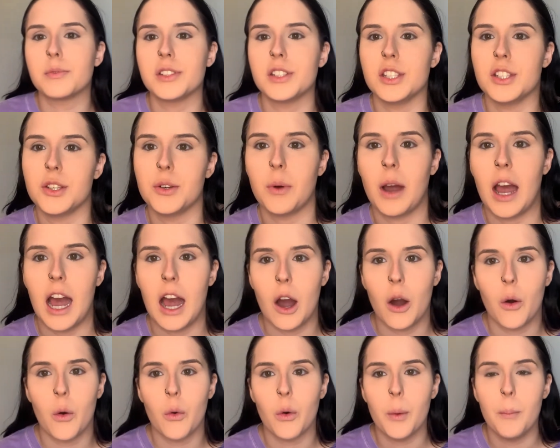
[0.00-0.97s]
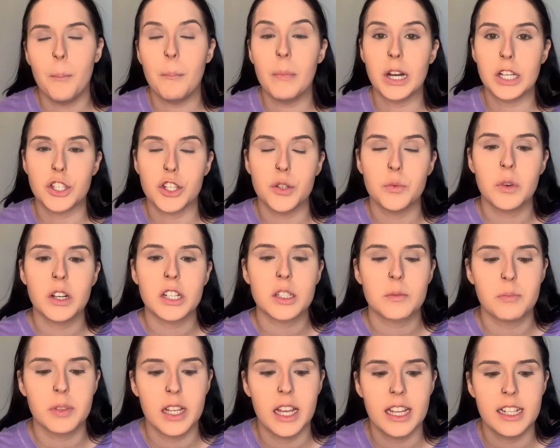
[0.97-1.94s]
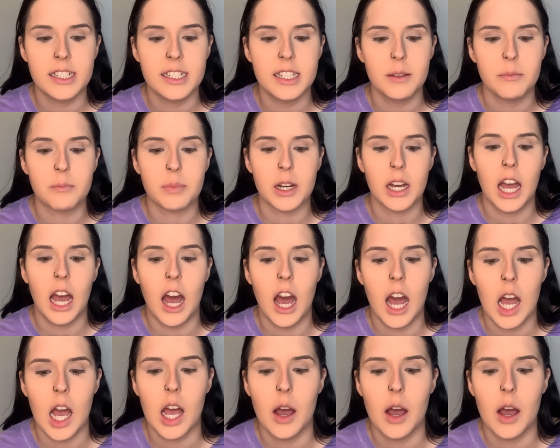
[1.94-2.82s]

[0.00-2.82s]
to you how much you want to blend, but